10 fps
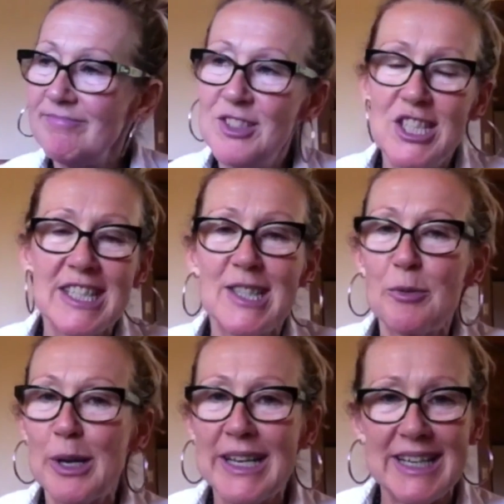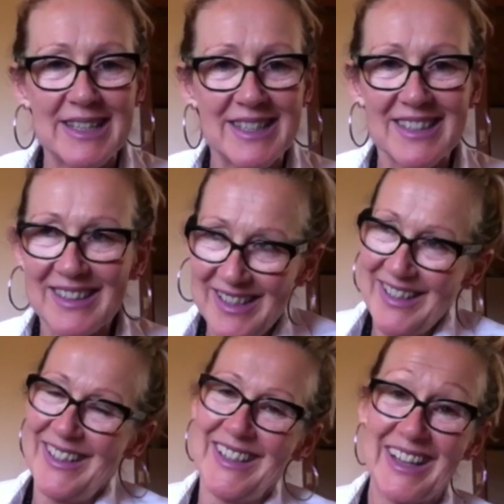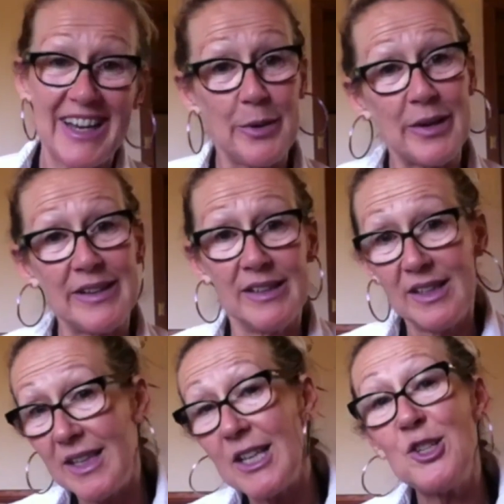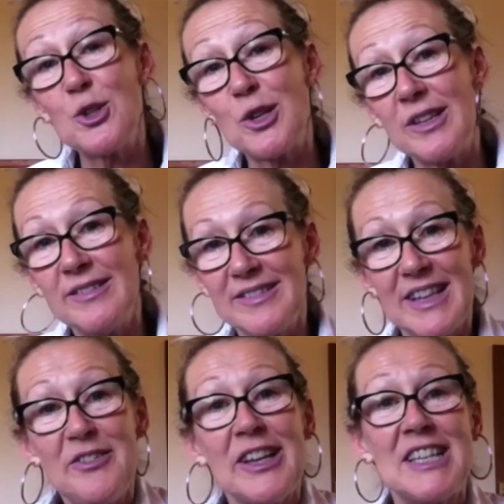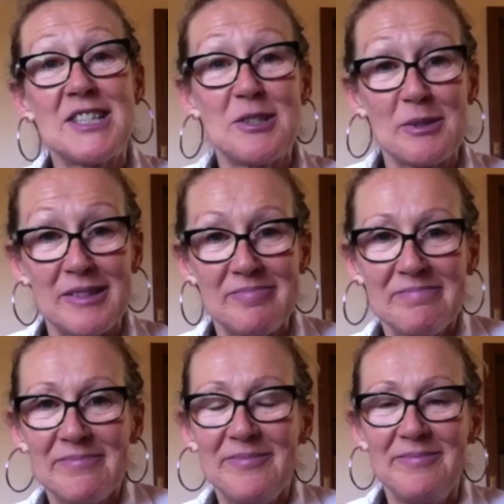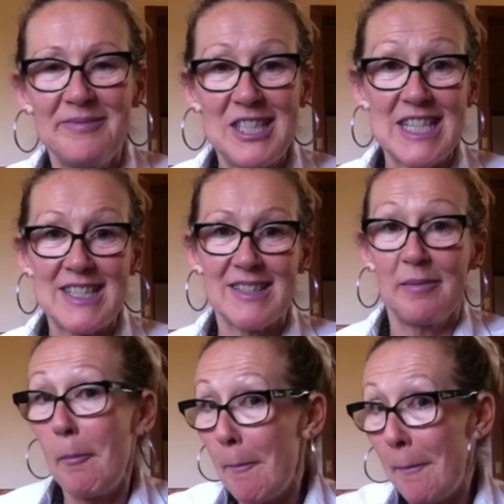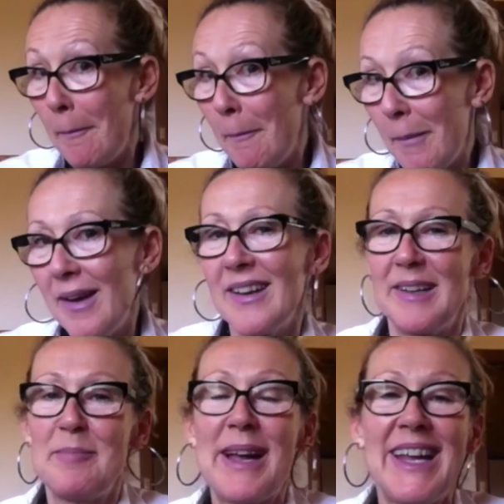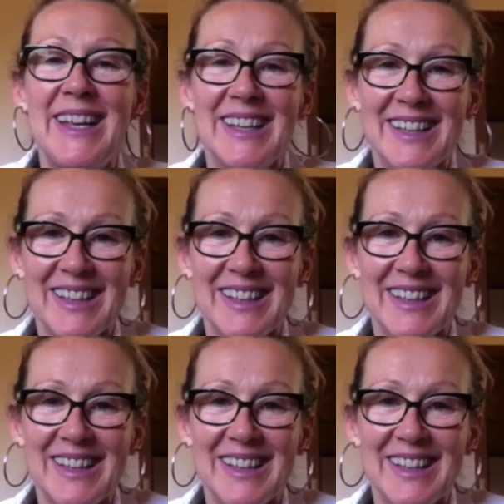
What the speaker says: It's just the way it is. Anyway, enjoy if you listen to it. Cheers. Bye.